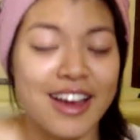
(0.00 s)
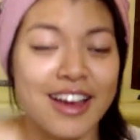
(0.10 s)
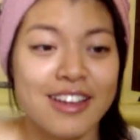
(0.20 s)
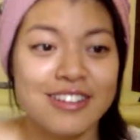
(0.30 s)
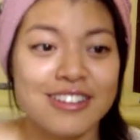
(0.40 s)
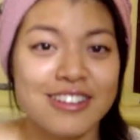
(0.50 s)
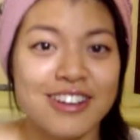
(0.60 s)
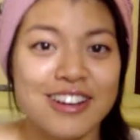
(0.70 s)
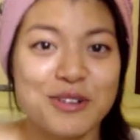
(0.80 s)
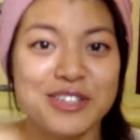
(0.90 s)
and
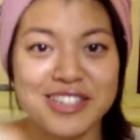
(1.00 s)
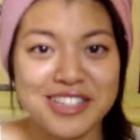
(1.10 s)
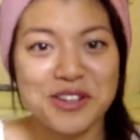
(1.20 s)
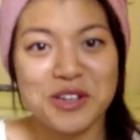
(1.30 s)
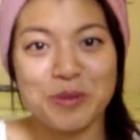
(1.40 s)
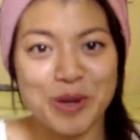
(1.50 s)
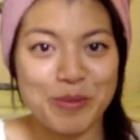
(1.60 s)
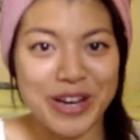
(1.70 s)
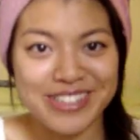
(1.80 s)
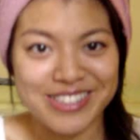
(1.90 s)
I wanted to tell you a bit
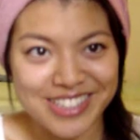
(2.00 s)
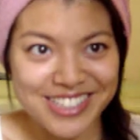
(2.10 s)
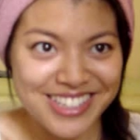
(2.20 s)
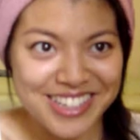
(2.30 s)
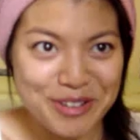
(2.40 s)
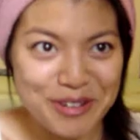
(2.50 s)
about it